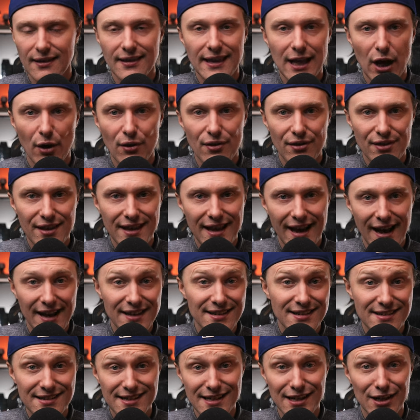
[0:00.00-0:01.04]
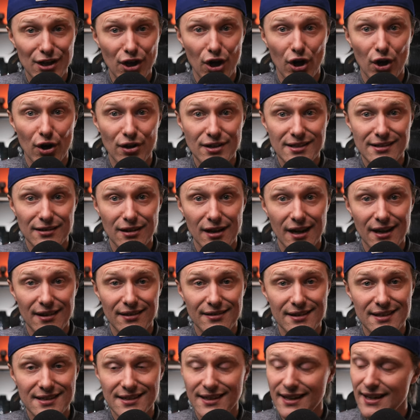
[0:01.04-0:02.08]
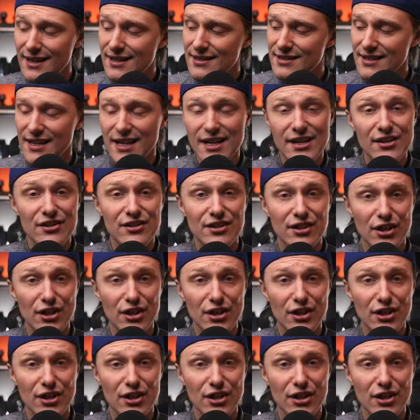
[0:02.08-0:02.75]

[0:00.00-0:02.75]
Now, the SD card slot in this case is